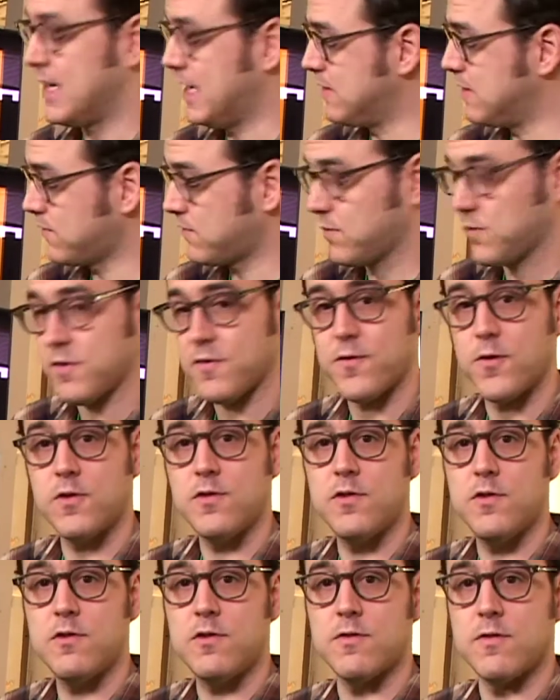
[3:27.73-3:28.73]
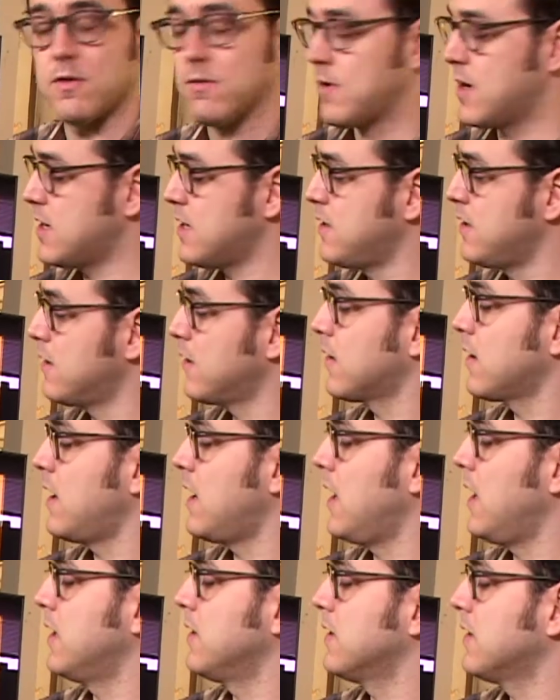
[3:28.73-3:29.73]
And this is the first use of it right here
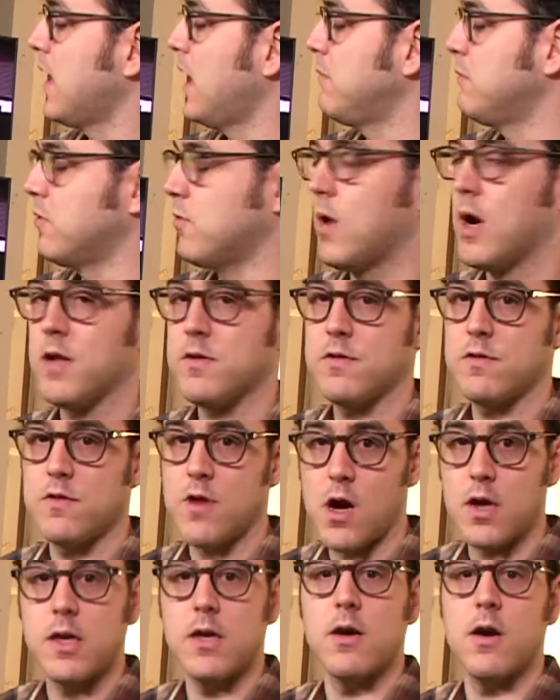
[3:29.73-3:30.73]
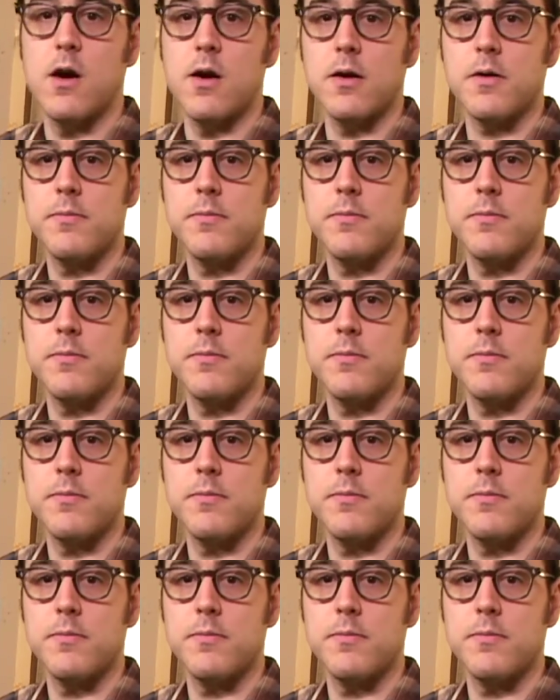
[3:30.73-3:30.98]
on Game & Watch Donkey Kong.